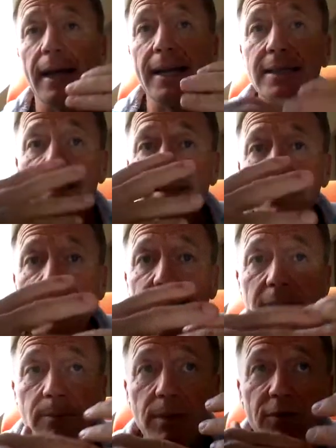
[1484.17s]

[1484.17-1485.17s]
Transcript: As I said